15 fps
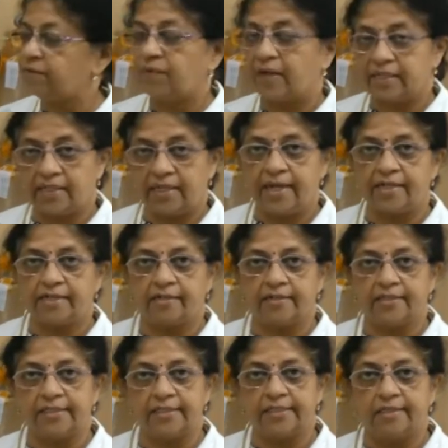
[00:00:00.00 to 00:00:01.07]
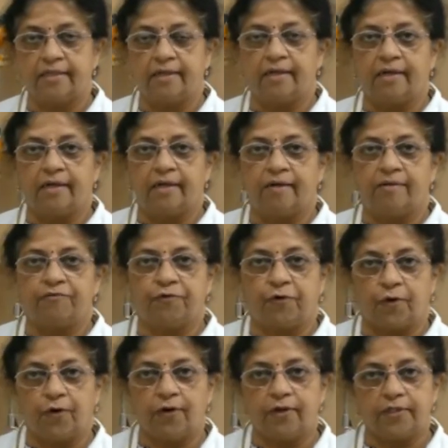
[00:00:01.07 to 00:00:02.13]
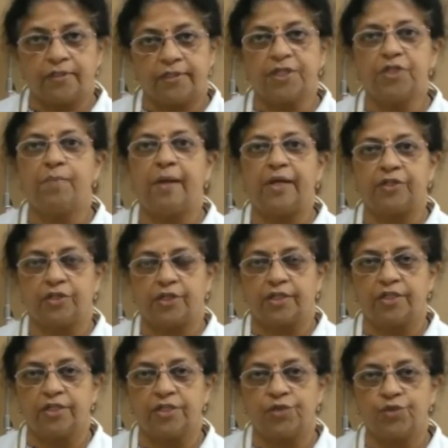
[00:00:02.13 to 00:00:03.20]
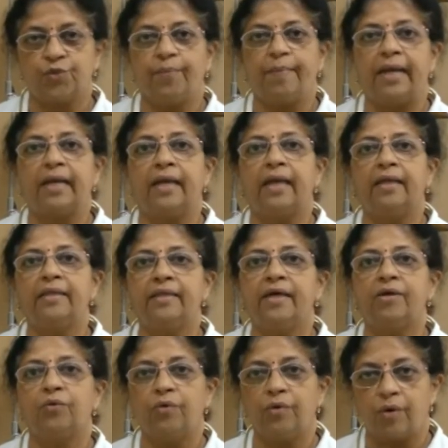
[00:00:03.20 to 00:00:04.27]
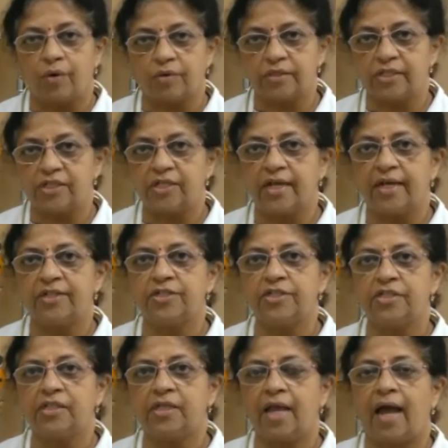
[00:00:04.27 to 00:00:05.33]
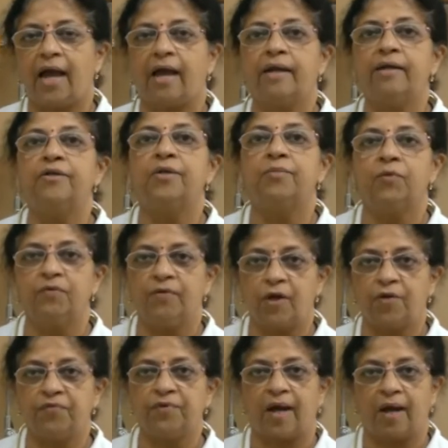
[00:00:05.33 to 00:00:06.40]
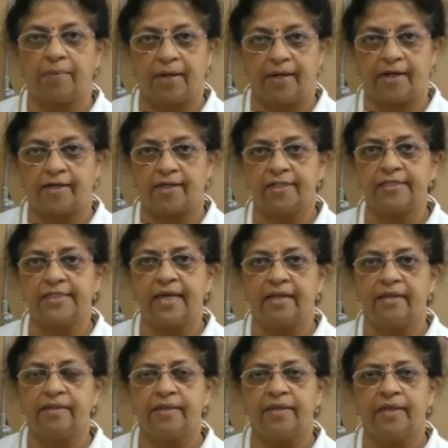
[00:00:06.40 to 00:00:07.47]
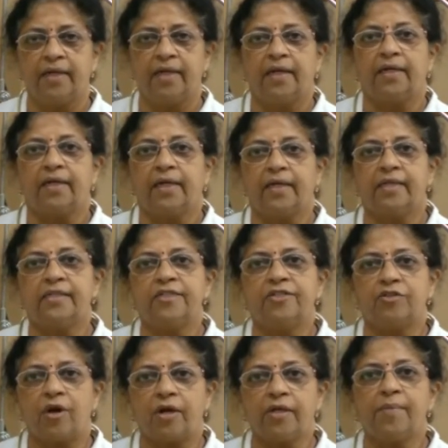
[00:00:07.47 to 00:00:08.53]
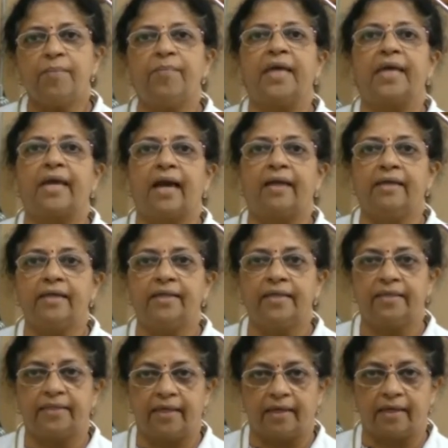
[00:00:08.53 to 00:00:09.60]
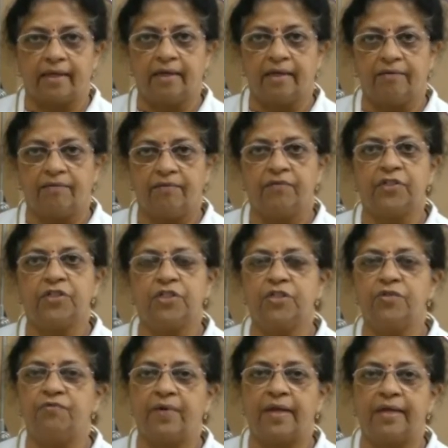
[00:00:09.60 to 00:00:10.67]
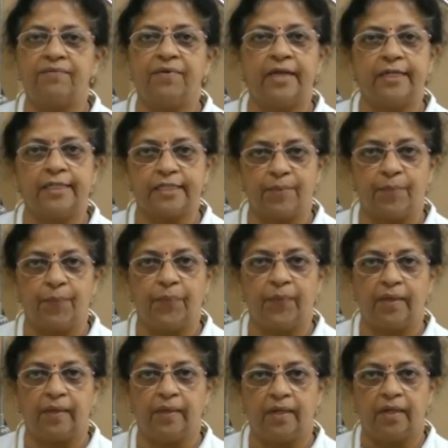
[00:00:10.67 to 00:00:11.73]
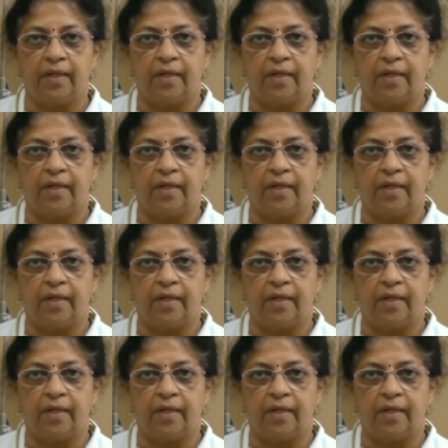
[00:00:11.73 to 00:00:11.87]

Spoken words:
like ventilators, for such patients to maintain their own oxygenation and removal of carbon dioxide, it is not a mechanical thing which is very, very simple,